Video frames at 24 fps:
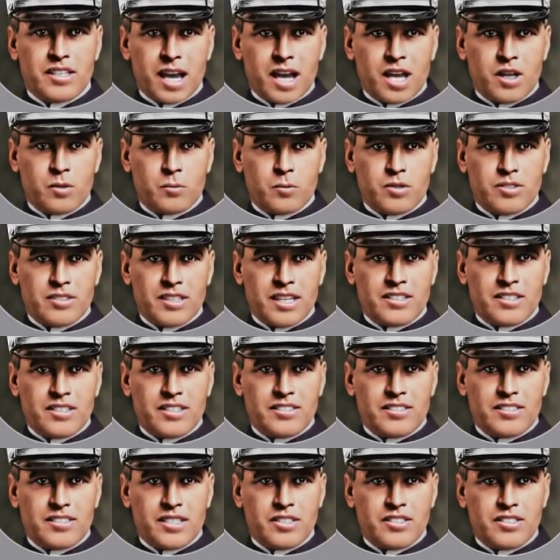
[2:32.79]
The Ottawa
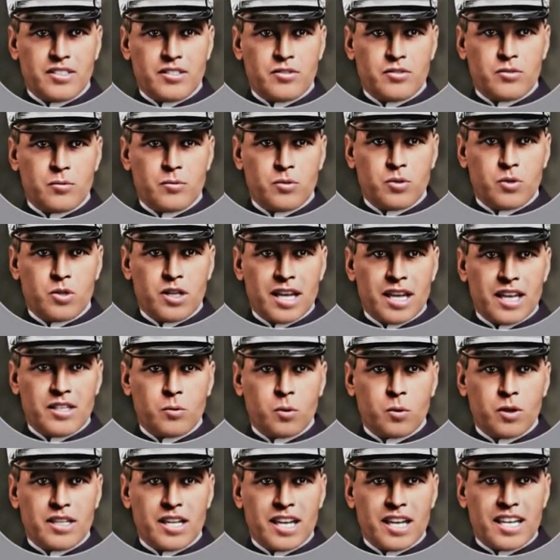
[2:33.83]
Daily Citizen from July
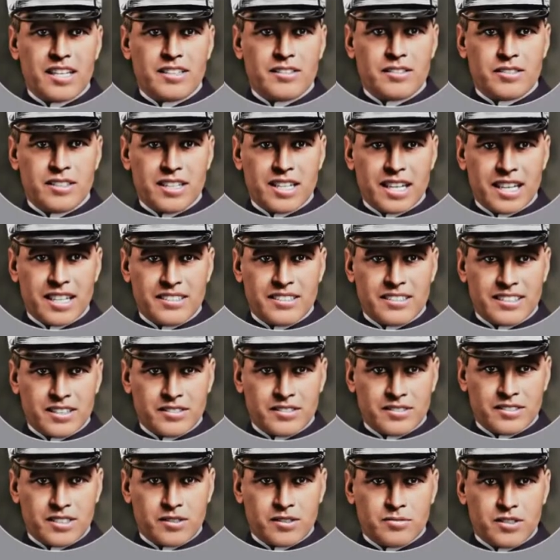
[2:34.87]
28,
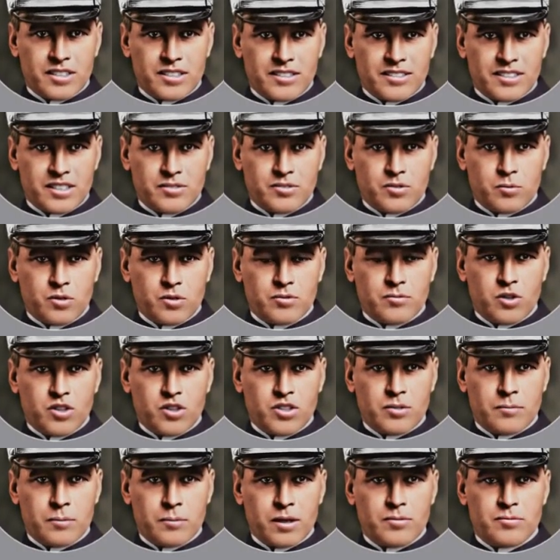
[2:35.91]
1877
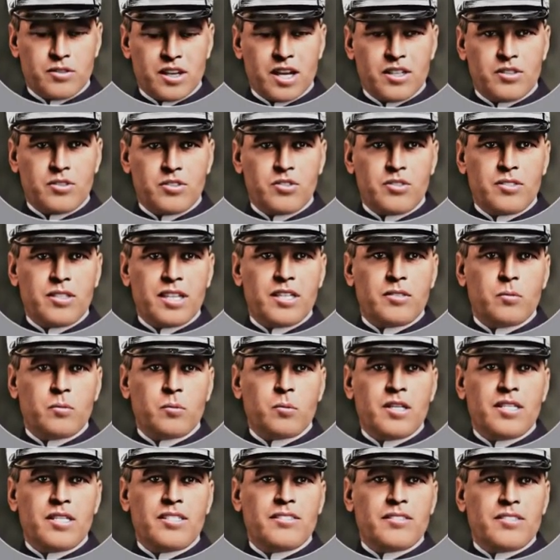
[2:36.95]
referred to my father's
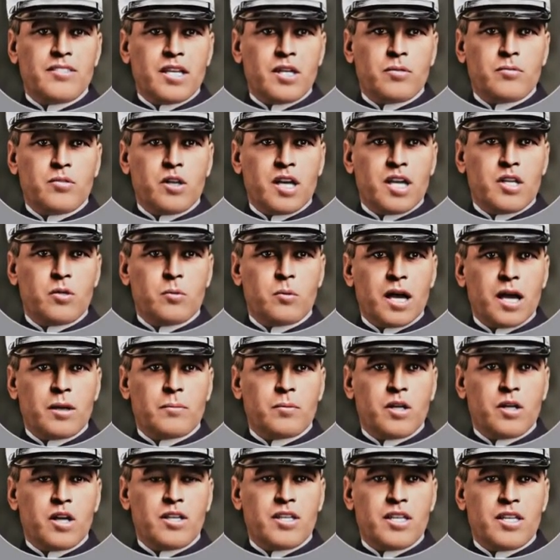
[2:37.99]
death reads, "Frank
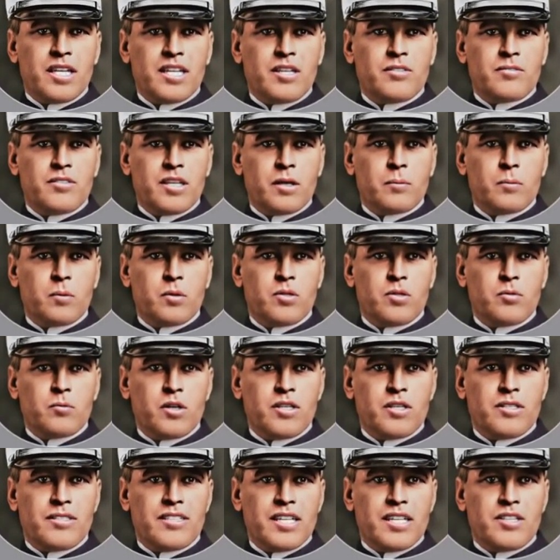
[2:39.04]
Graham, guardian of No.
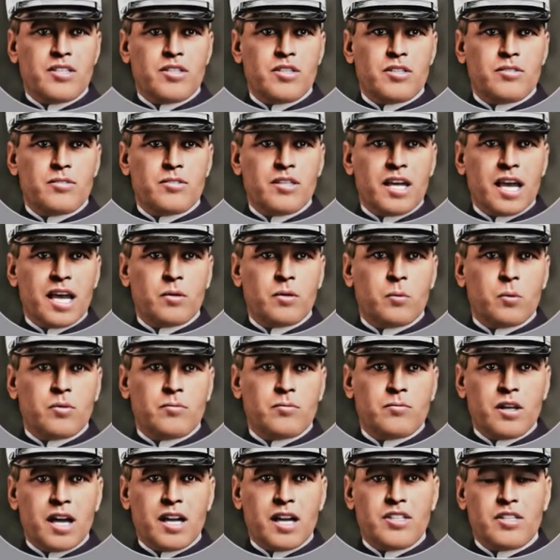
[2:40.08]
3 station of the Ottawa
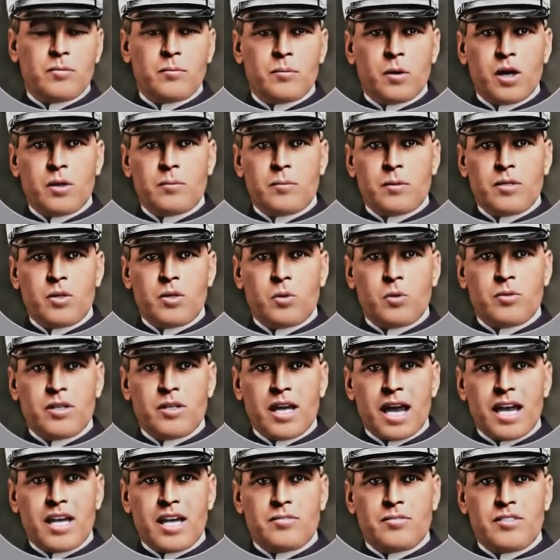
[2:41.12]
Fire Department, who
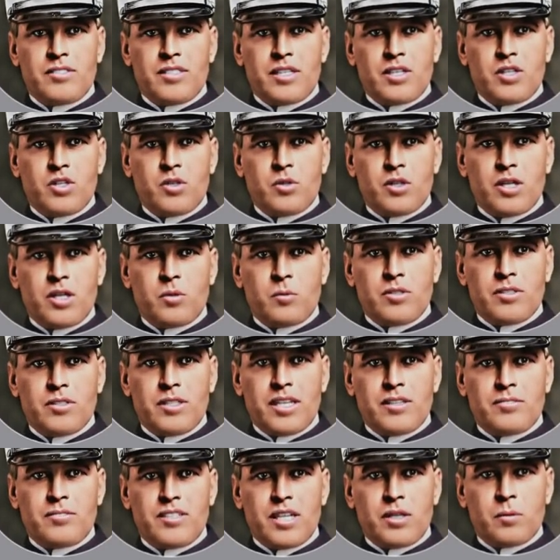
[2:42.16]
died of his injuries
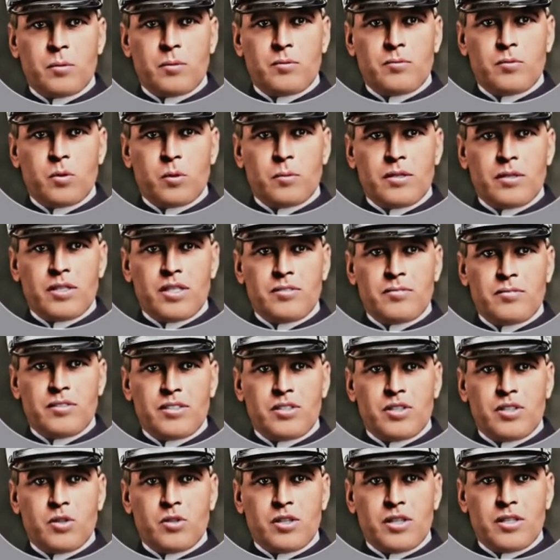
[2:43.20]
received in the performance of
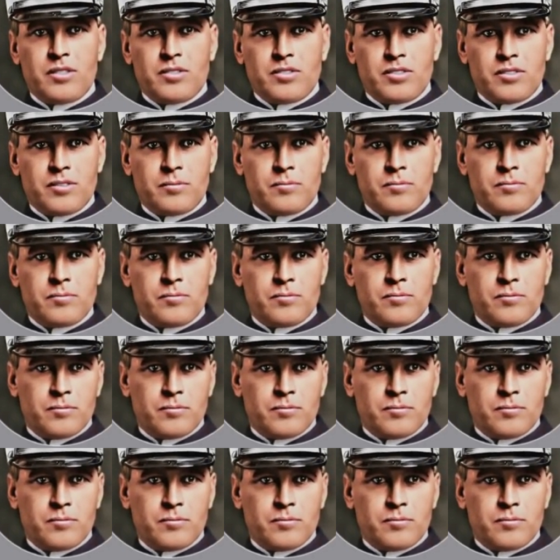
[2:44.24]
his duties."